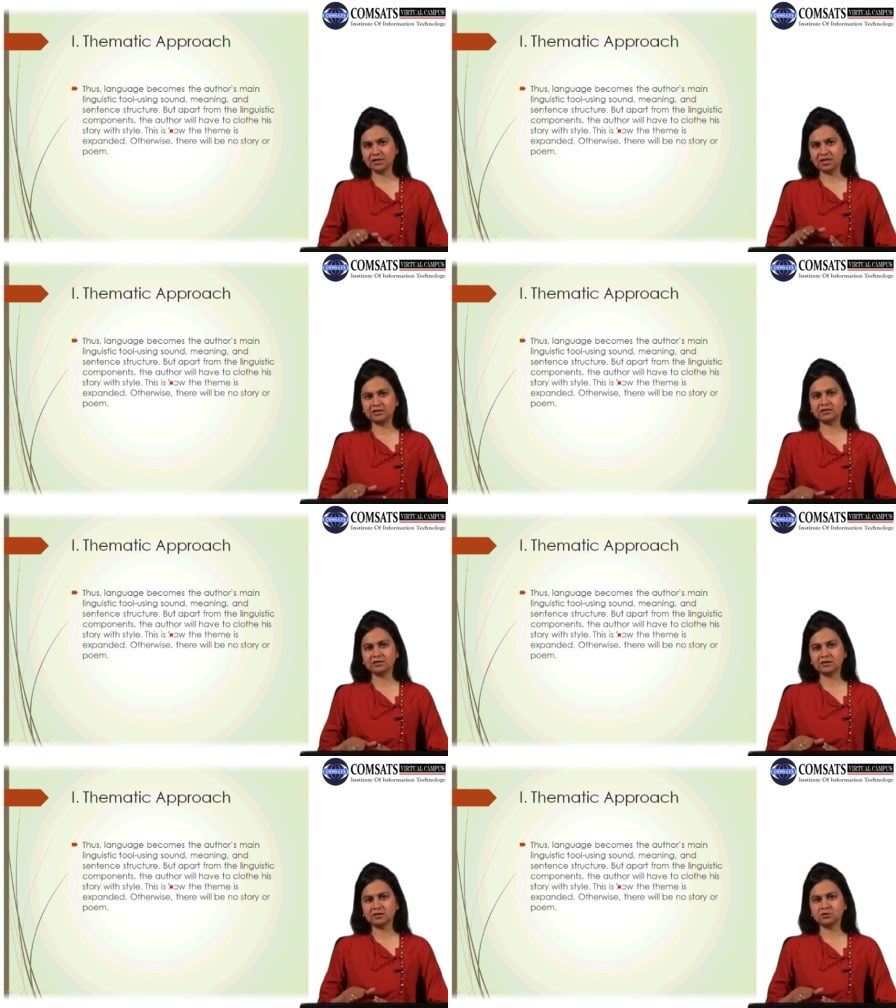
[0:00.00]
that
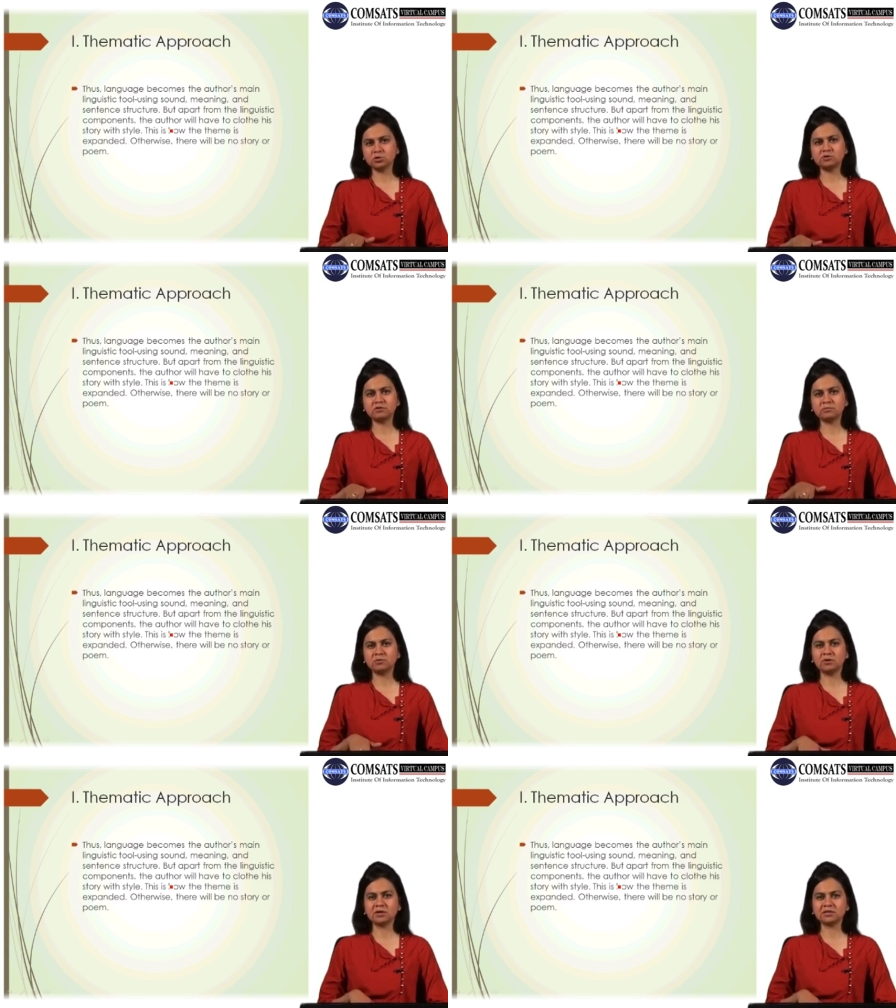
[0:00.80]
Swift
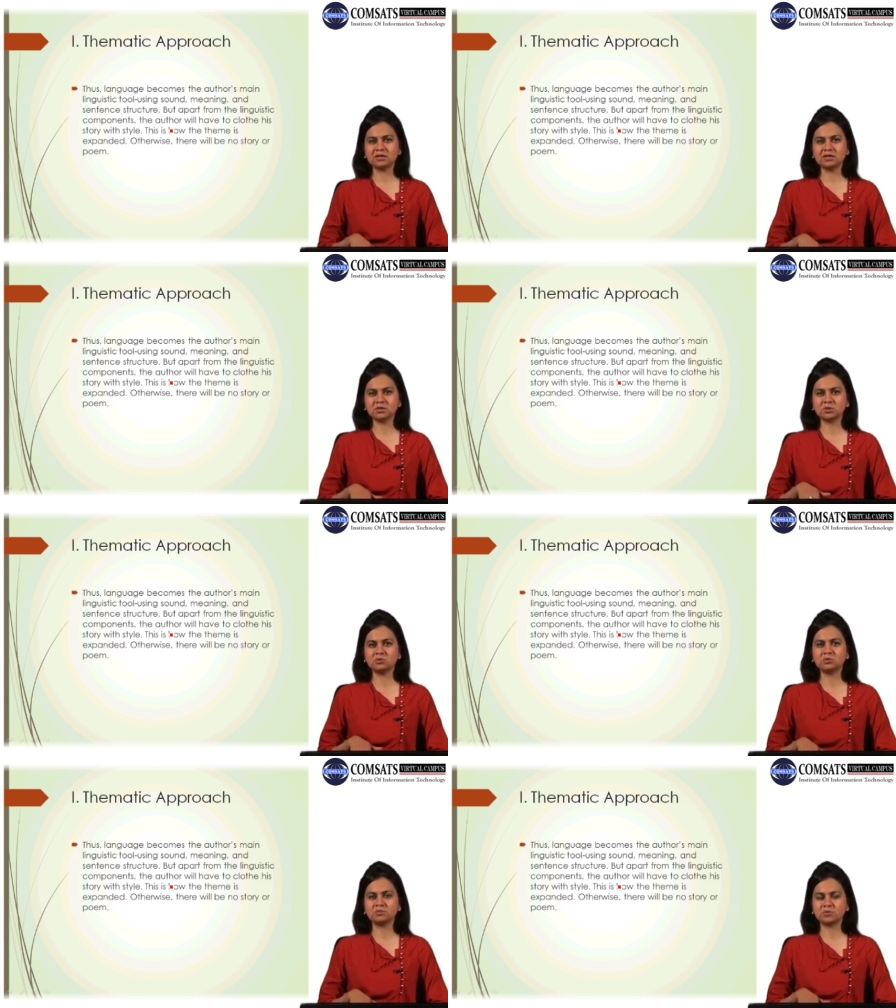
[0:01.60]
employs in his
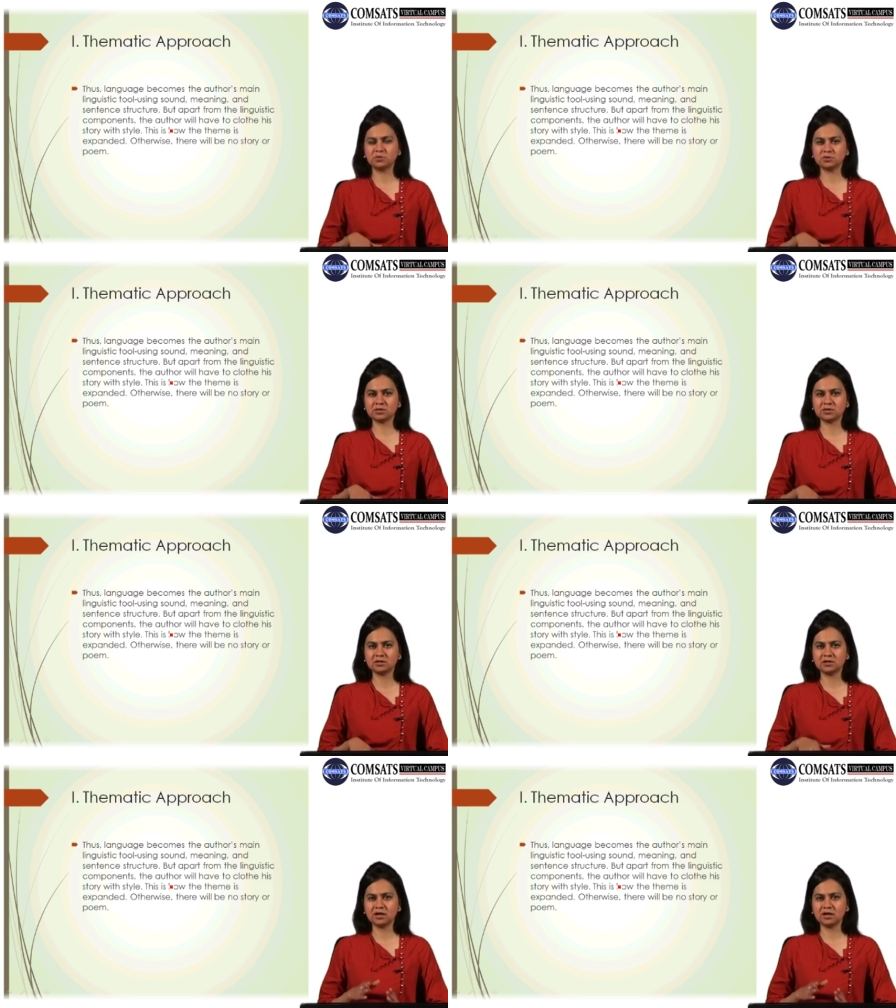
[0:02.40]
prose,